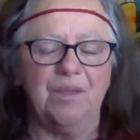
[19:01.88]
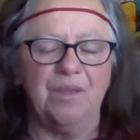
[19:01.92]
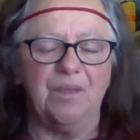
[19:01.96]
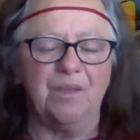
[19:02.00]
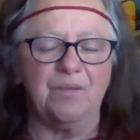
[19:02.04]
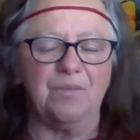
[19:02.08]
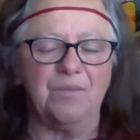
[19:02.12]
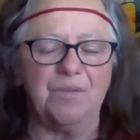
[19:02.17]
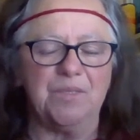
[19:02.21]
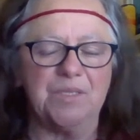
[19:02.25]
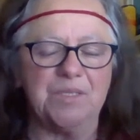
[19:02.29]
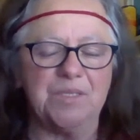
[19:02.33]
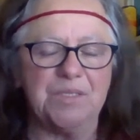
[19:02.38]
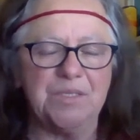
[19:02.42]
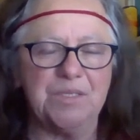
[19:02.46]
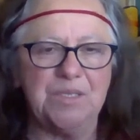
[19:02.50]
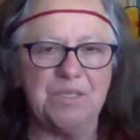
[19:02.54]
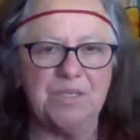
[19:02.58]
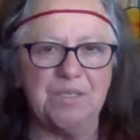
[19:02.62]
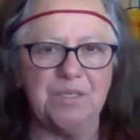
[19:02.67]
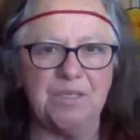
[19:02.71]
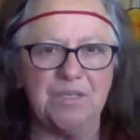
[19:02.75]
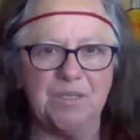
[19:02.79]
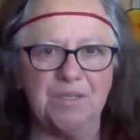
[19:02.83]
and we
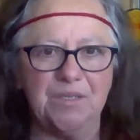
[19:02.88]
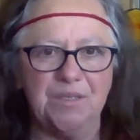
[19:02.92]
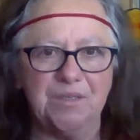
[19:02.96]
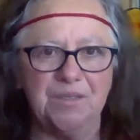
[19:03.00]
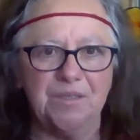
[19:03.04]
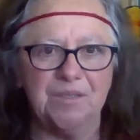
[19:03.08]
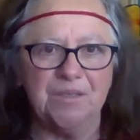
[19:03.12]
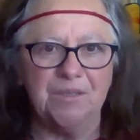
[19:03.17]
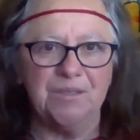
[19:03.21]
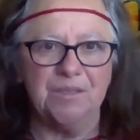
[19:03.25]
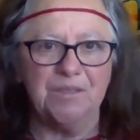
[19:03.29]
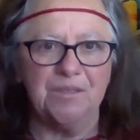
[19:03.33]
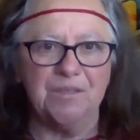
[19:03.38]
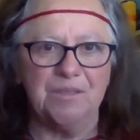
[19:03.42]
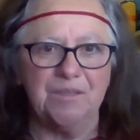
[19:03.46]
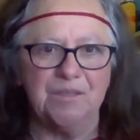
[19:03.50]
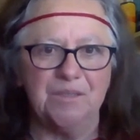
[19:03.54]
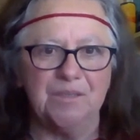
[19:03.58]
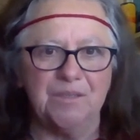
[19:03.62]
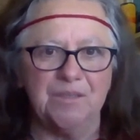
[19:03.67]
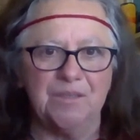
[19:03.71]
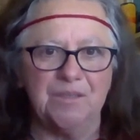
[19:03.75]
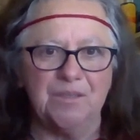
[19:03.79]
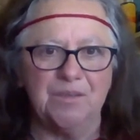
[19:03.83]
see
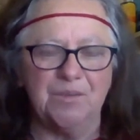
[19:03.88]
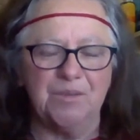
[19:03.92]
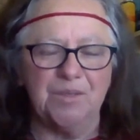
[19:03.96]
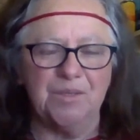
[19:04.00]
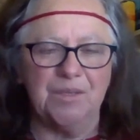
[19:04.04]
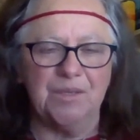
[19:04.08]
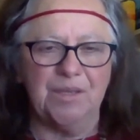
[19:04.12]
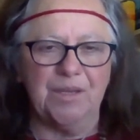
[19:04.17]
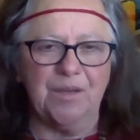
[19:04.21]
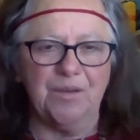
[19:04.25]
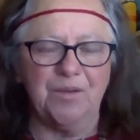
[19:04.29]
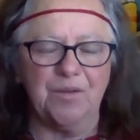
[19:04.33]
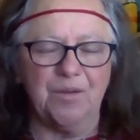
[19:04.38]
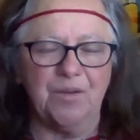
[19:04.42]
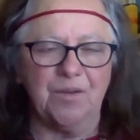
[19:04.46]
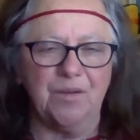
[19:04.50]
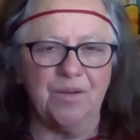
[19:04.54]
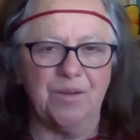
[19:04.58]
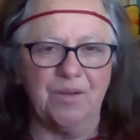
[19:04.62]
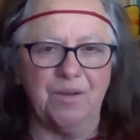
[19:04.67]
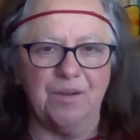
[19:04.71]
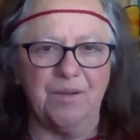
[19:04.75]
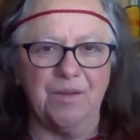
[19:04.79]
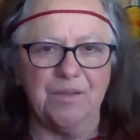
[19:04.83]
without our
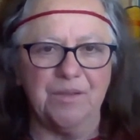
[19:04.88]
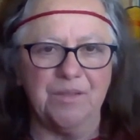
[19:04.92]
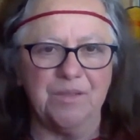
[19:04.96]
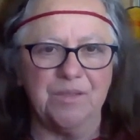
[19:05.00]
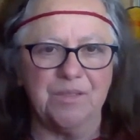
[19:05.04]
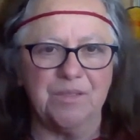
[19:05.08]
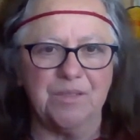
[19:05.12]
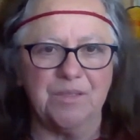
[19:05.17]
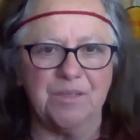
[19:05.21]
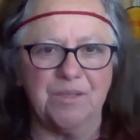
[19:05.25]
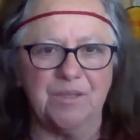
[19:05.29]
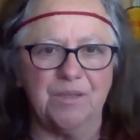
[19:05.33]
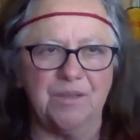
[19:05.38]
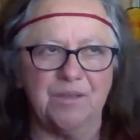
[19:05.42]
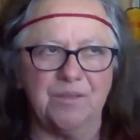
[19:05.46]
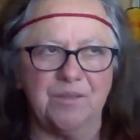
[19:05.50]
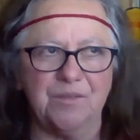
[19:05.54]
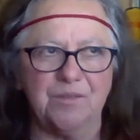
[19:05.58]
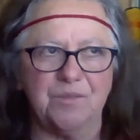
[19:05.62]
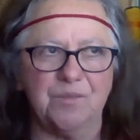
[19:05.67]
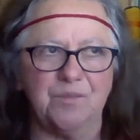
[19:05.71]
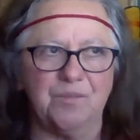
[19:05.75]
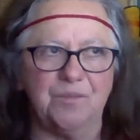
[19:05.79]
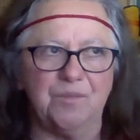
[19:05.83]
eyes
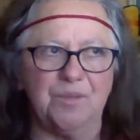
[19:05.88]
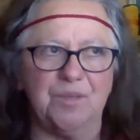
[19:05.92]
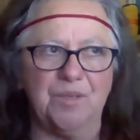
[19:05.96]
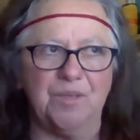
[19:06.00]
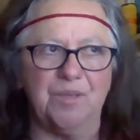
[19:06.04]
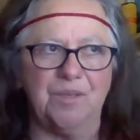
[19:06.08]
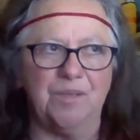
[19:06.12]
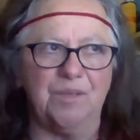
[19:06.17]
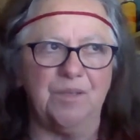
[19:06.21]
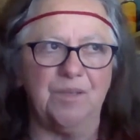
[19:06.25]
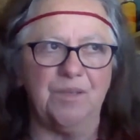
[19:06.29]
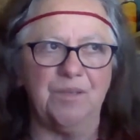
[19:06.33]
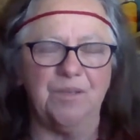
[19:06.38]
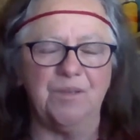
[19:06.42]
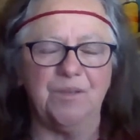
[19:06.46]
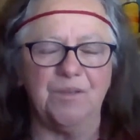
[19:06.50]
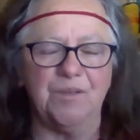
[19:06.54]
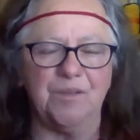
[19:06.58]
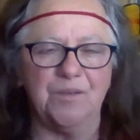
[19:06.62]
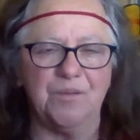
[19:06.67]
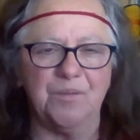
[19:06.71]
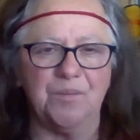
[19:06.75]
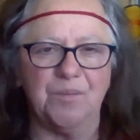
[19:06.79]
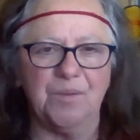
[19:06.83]
and we
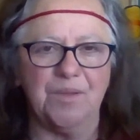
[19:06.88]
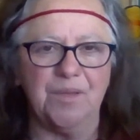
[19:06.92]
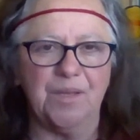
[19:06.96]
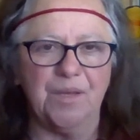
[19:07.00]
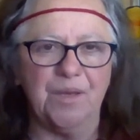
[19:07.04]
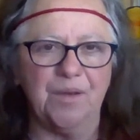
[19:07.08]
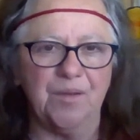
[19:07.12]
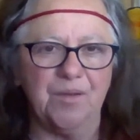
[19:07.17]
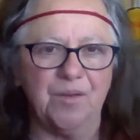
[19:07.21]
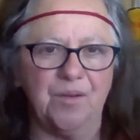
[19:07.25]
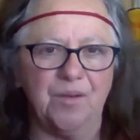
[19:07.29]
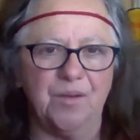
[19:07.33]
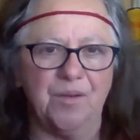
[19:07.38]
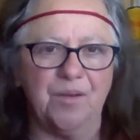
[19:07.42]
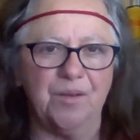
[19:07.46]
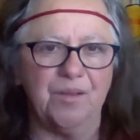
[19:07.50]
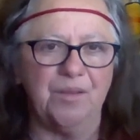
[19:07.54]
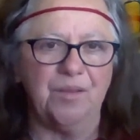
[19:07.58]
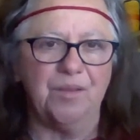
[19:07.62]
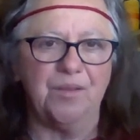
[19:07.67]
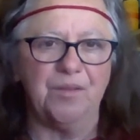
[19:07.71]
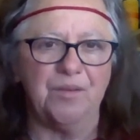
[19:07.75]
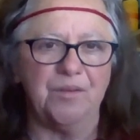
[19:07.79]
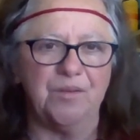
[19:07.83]
hear without our
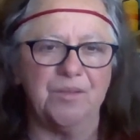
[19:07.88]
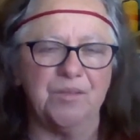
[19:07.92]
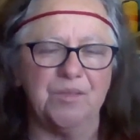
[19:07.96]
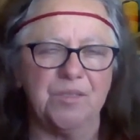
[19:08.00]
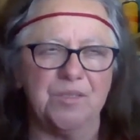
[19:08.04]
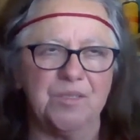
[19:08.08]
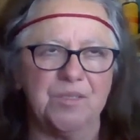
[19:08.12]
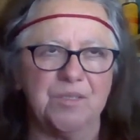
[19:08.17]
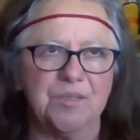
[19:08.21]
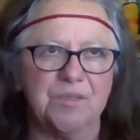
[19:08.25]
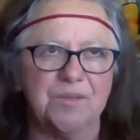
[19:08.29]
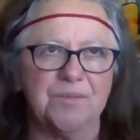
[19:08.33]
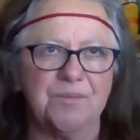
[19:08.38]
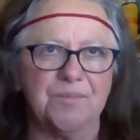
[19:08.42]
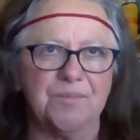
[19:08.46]
ears,